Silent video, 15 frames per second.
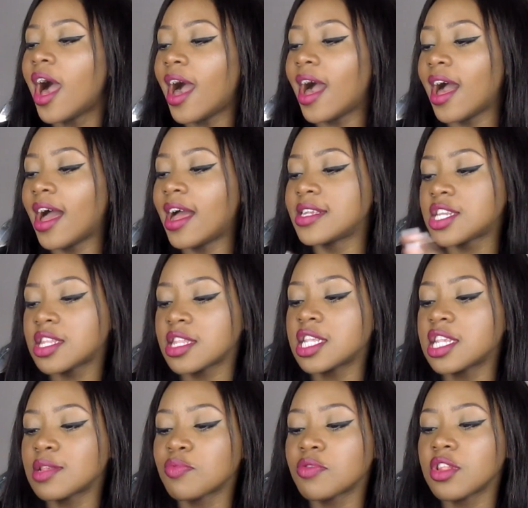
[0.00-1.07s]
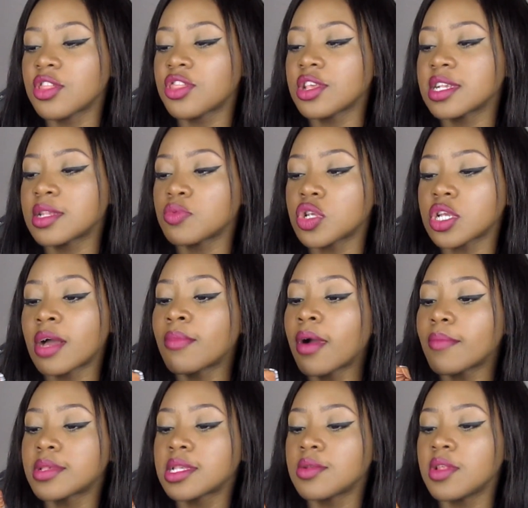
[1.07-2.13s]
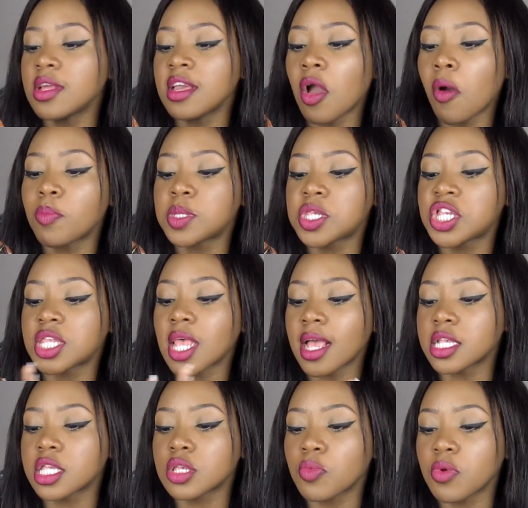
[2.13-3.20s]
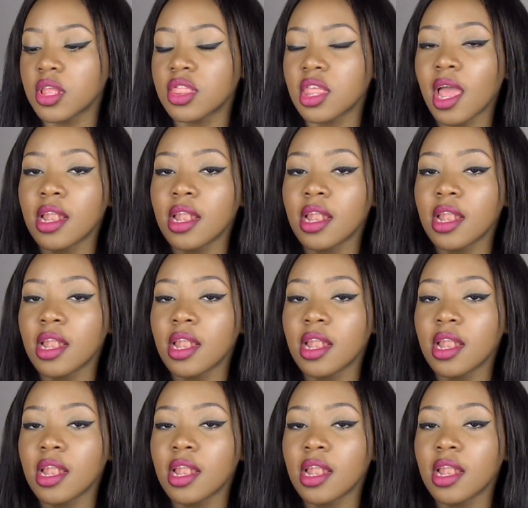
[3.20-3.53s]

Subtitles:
and this is one of the things which I'm absolutely obsessed with.